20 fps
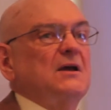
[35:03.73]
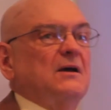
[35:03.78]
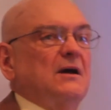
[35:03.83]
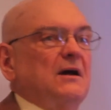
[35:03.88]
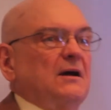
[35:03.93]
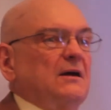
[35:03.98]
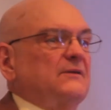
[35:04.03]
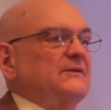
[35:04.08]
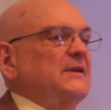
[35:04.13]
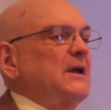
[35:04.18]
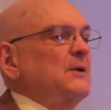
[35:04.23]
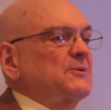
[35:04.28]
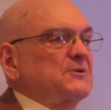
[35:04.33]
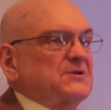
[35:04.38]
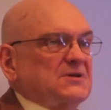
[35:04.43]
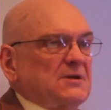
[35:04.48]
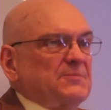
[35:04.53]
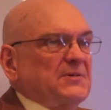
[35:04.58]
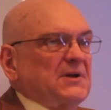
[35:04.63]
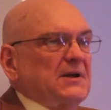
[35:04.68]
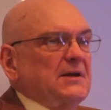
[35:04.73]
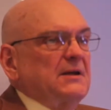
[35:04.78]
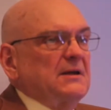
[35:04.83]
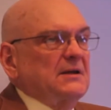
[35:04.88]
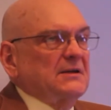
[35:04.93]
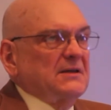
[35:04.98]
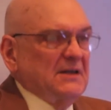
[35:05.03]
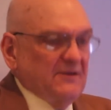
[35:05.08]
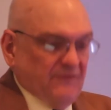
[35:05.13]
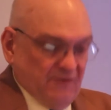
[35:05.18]
uh, they were simply
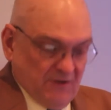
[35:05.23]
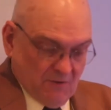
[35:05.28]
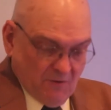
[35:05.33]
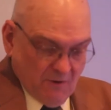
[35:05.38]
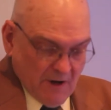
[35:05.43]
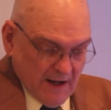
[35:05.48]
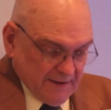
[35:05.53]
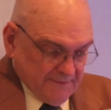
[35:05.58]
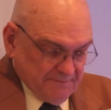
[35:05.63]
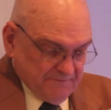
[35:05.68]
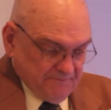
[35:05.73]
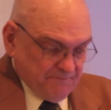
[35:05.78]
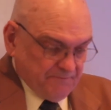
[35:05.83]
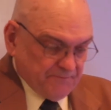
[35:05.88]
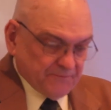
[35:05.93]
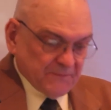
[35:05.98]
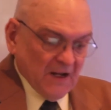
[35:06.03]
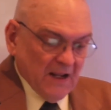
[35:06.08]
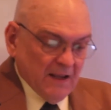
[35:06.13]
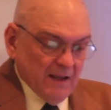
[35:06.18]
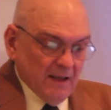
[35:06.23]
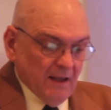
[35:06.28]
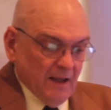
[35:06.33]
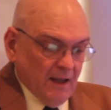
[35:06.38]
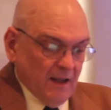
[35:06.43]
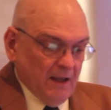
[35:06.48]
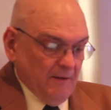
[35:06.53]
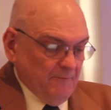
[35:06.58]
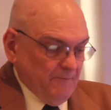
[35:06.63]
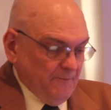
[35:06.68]
given away.
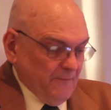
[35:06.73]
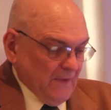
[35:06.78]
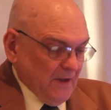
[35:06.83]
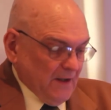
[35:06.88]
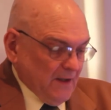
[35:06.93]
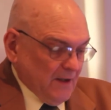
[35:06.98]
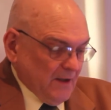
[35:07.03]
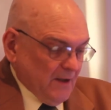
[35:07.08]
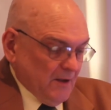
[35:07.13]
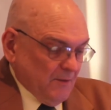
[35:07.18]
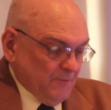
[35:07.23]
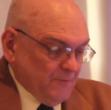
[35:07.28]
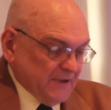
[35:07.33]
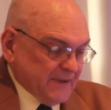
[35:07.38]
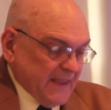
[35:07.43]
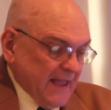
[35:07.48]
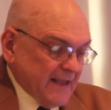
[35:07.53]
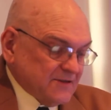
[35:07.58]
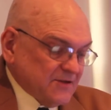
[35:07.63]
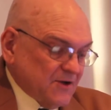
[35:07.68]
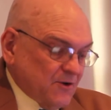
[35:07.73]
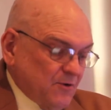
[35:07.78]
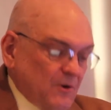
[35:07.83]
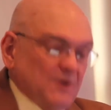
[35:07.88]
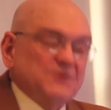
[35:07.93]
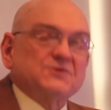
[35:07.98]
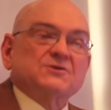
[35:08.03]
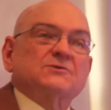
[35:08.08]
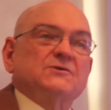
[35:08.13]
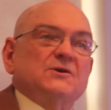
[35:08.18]
Um, but that's, of
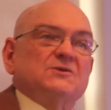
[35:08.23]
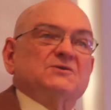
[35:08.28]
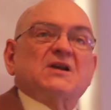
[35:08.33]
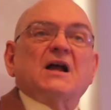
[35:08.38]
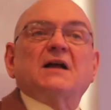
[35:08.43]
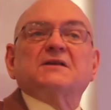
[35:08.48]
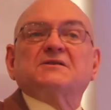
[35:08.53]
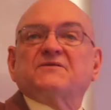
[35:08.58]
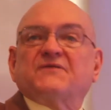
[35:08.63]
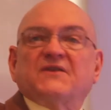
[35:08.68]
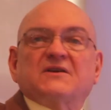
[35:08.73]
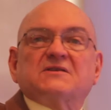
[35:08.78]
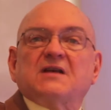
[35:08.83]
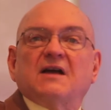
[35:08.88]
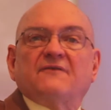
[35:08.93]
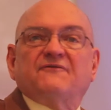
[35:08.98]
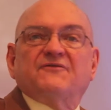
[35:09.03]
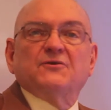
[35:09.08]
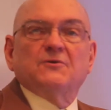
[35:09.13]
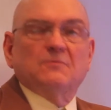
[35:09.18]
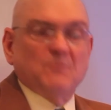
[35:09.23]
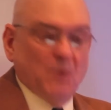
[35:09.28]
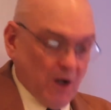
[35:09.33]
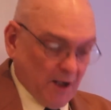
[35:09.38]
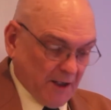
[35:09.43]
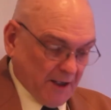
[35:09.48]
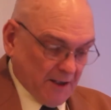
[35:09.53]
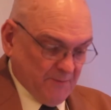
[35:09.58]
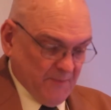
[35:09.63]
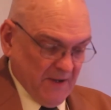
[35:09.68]
course, those kinds of things have few
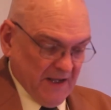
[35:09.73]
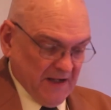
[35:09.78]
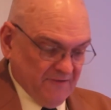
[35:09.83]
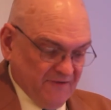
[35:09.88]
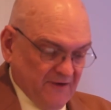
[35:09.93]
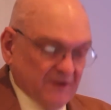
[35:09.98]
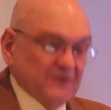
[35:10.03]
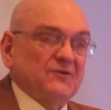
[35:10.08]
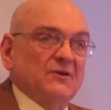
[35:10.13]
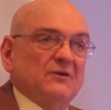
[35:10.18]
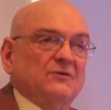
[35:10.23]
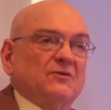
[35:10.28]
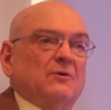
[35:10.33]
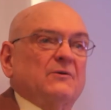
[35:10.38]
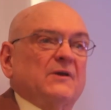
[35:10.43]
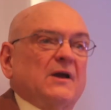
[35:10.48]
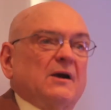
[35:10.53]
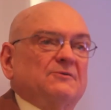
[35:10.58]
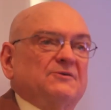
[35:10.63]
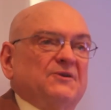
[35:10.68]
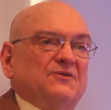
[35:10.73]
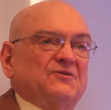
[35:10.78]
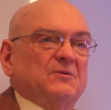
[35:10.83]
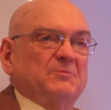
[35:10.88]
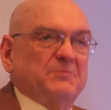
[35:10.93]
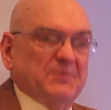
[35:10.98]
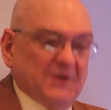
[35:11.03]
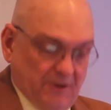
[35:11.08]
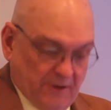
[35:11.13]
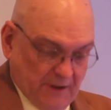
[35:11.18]
market benefits, and so they are
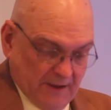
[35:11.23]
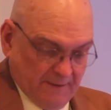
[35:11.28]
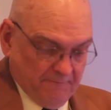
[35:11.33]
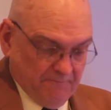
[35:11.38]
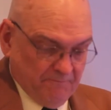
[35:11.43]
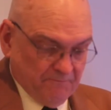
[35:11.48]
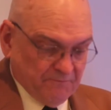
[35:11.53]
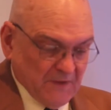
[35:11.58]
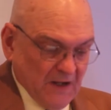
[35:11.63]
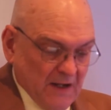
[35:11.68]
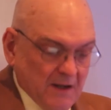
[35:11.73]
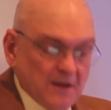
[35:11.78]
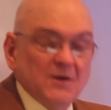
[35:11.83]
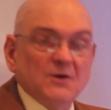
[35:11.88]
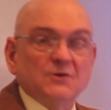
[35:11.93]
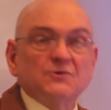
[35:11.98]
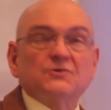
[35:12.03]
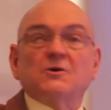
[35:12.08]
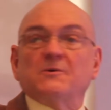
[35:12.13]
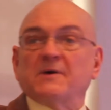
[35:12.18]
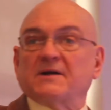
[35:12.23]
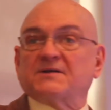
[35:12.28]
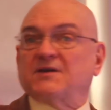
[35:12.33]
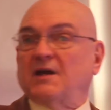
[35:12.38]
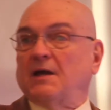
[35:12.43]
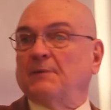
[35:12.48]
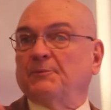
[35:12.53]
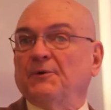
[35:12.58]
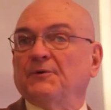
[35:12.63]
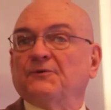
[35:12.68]
disappearing. Two
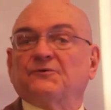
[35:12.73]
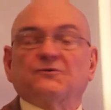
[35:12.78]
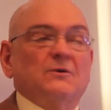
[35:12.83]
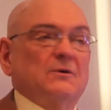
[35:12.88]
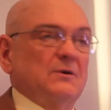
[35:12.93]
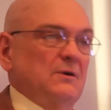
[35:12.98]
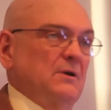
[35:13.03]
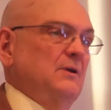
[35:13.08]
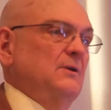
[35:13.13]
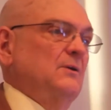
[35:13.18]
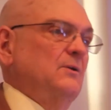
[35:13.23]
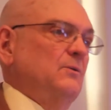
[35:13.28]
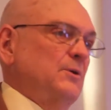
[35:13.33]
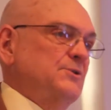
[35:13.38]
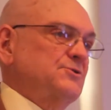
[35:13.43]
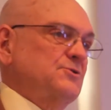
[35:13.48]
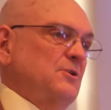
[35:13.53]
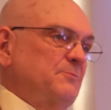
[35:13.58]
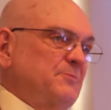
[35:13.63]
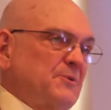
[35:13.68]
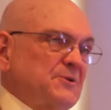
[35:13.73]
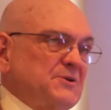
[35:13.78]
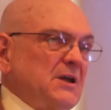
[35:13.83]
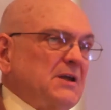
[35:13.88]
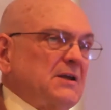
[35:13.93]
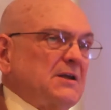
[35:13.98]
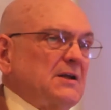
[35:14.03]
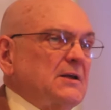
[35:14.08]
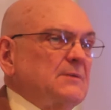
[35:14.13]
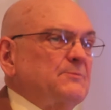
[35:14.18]
examples which are
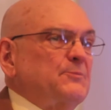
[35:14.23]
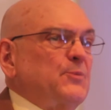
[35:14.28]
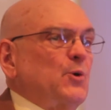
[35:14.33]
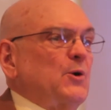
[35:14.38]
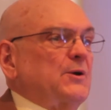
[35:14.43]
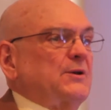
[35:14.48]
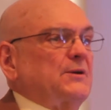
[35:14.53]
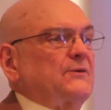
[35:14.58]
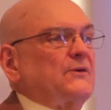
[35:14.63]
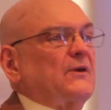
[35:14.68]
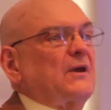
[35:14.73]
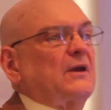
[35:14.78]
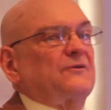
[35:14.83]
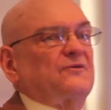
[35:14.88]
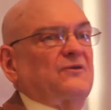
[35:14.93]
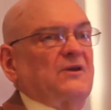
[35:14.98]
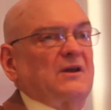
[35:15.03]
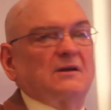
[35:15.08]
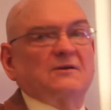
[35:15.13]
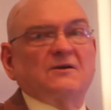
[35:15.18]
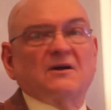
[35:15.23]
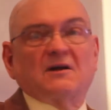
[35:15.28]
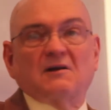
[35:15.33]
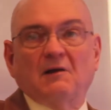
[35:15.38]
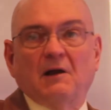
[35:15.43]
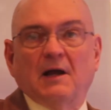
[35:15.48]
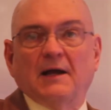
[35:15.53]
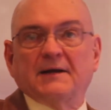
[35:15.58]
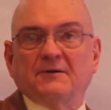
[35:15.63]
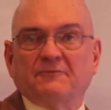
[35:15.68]
particularly important is the
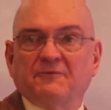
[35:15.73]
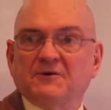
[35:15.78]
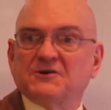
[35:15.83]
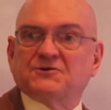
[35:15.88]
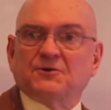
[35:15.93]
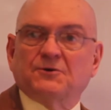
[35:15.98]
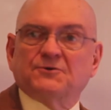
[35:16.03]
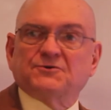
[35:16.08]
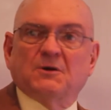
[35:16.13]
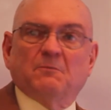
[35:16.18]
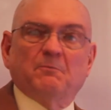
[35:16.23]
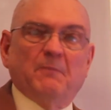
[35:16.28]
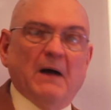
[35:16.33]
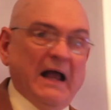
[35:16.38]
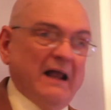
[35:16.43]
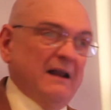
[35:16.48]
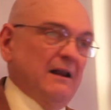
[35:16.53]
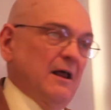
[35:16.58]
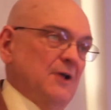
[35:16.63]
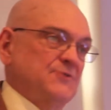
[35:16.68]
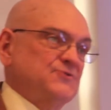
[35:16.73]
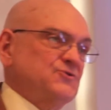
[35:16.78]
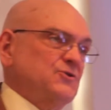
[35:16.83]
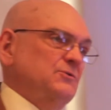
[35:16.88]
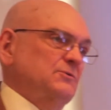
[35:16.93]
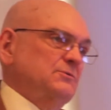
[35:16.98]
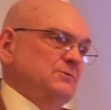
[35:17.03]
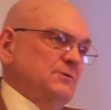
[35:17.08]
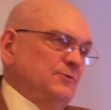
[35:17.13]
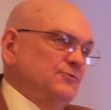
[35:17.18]
decline in research on
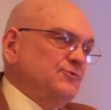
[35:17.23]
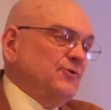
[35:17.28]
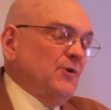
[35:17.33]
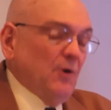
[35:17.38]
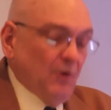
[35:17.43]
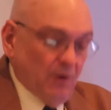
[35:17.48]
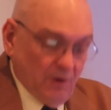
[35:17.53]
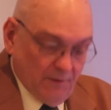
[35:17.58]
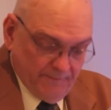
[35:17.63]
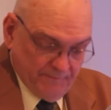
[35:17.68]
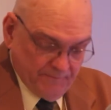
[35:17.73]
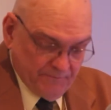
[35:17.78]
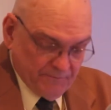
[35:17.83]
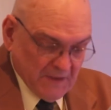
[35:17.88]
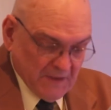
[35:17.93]
biological control